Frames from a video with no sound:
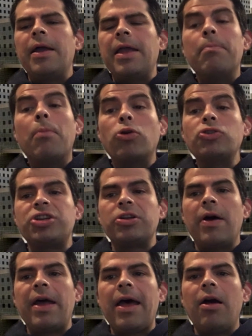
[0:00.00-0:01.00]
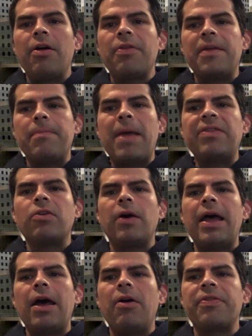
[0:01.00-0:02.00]
emotional health and mental
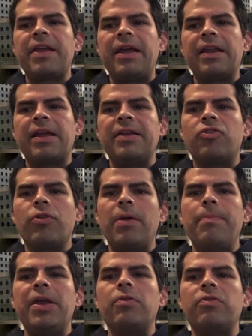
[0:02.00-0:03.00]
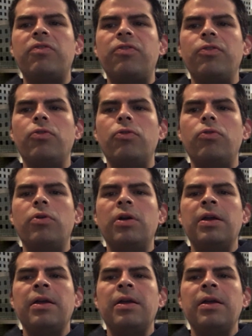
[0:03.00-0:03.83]
health can contribute to